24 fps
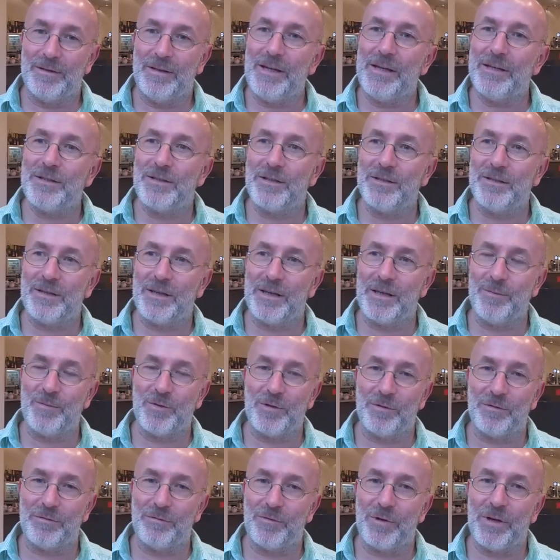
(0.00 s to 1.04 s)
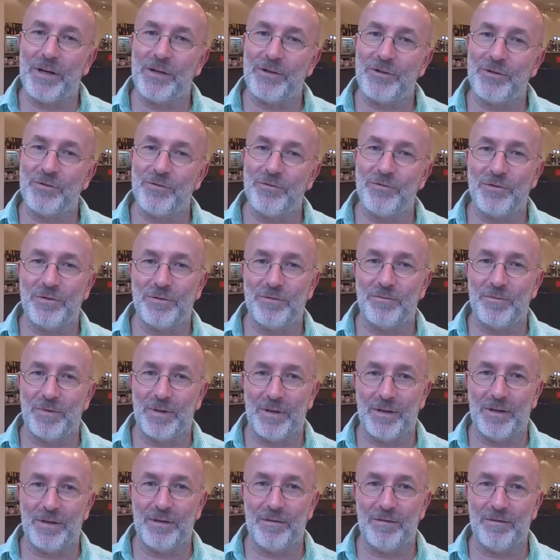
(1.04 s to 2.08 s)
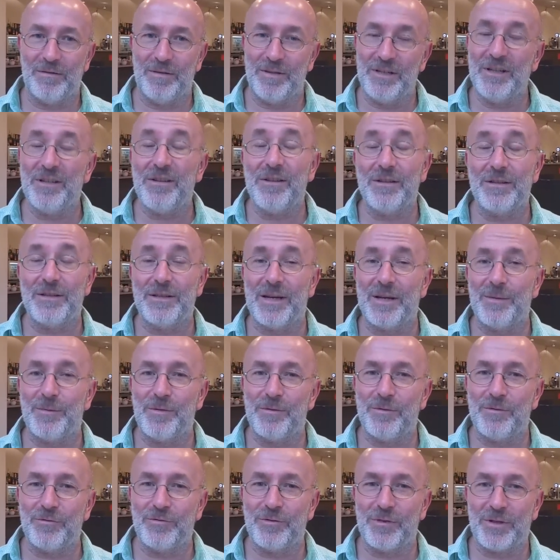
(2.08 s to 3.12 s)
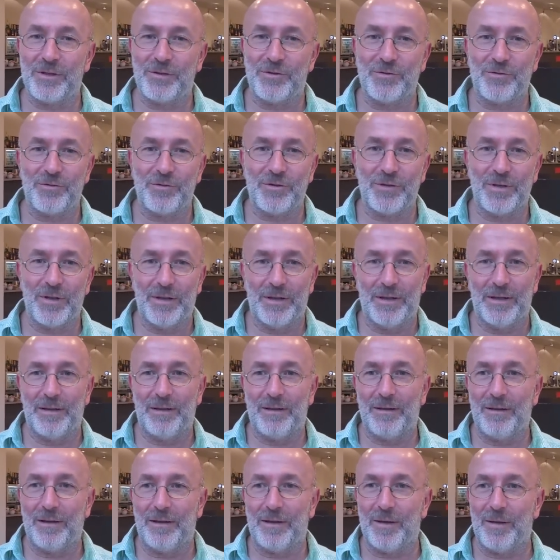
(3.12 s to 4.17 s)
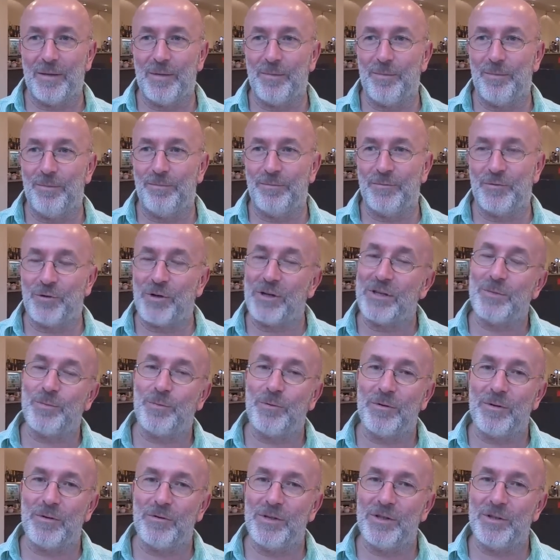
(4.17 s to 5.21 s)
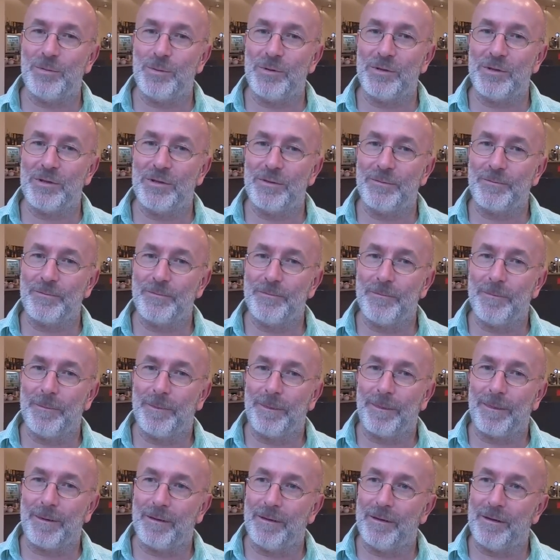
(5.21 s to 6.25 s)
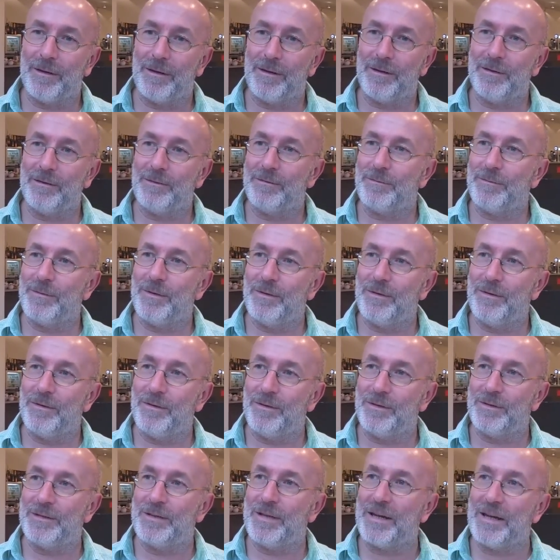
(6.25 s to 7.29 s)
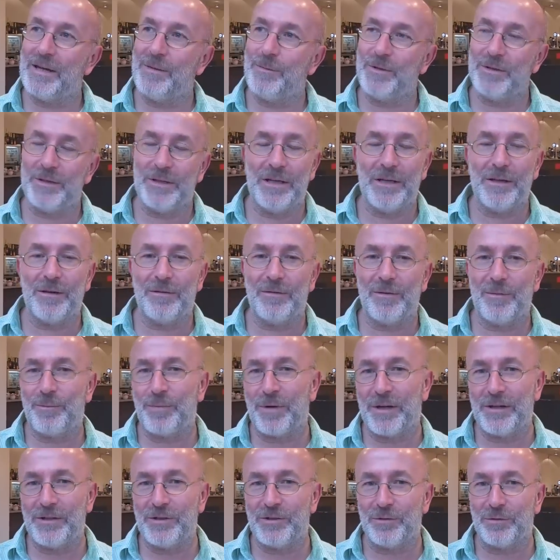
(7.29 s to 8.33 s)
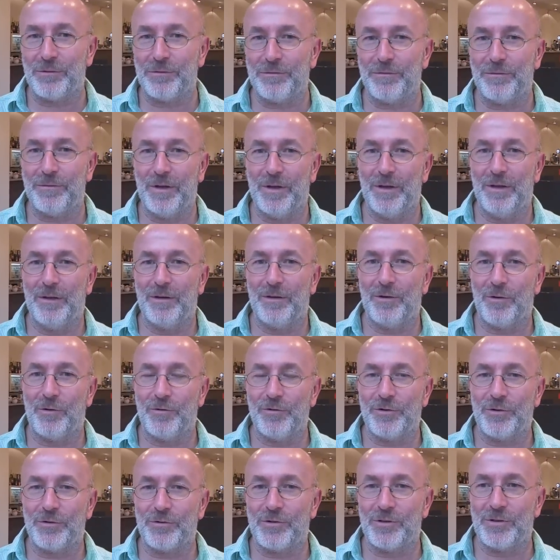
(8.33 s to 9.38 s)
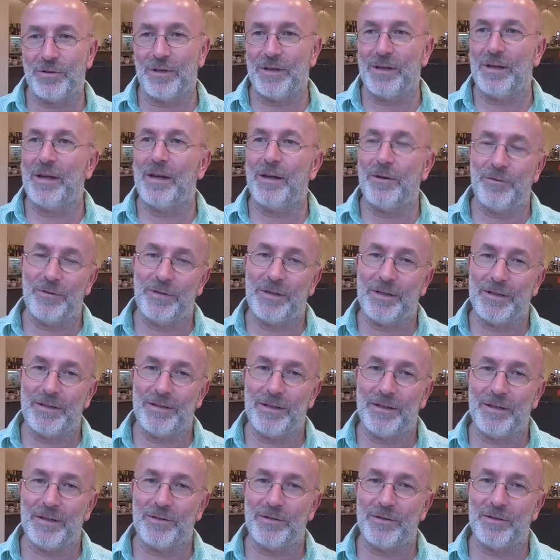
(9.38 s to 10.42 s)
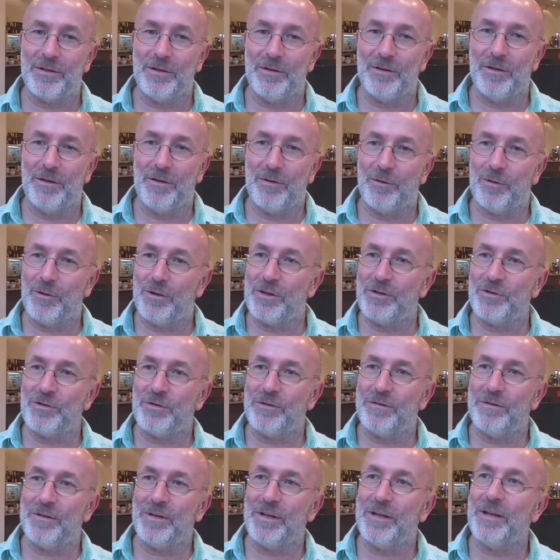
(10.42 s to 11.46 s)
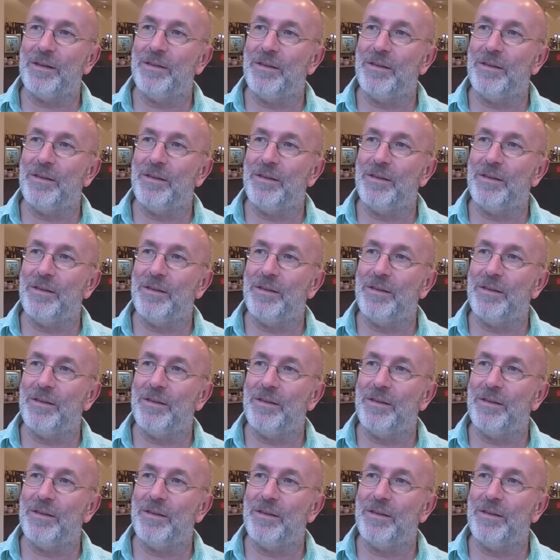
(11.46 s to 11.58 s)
Dates and times of rehearsals, near the time of those rehearsals, transport arrangements, the time and date, price of concerts, how to get tickets, all that sort of thing.